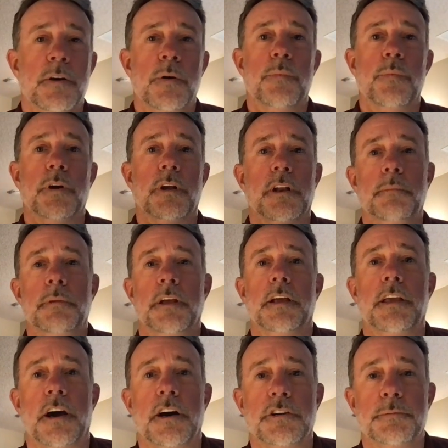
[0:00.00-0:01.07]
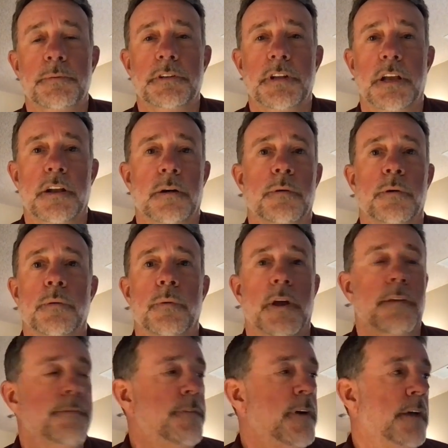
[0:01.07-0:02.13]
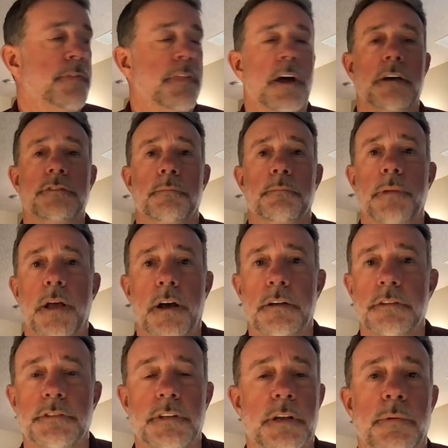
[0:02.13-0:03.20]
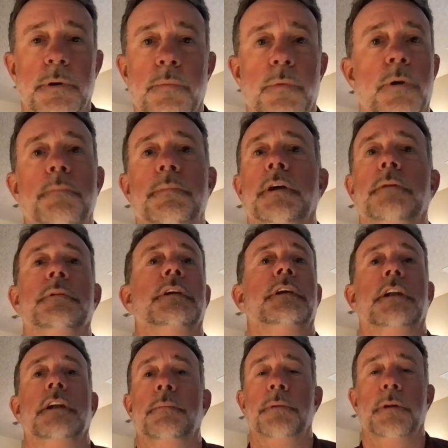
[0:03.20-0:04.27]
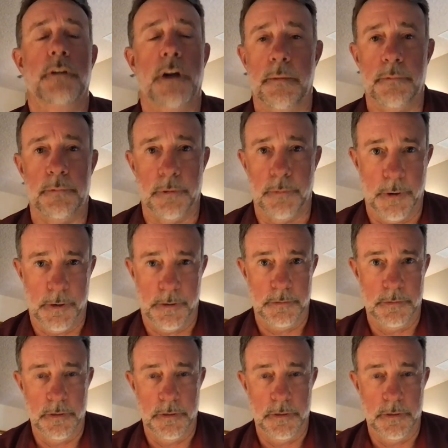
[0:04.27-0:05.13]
We're going to be a couch potato, we'll weigh 5,000 pounds, and we won't be able to get up and grab the remote.